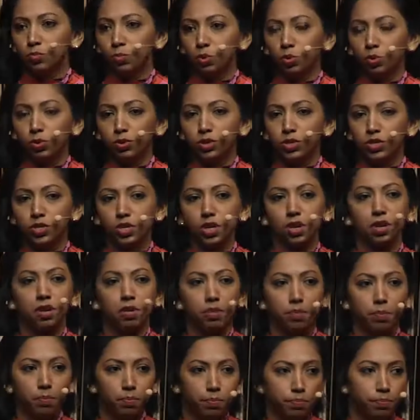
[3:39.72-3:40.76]
boards
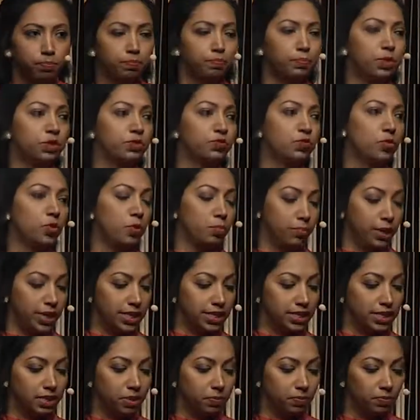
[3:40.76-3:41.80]
perform
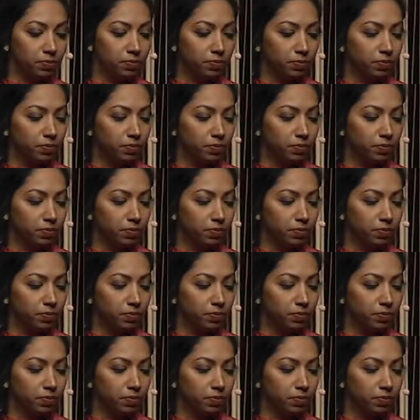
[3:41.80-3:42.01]
better.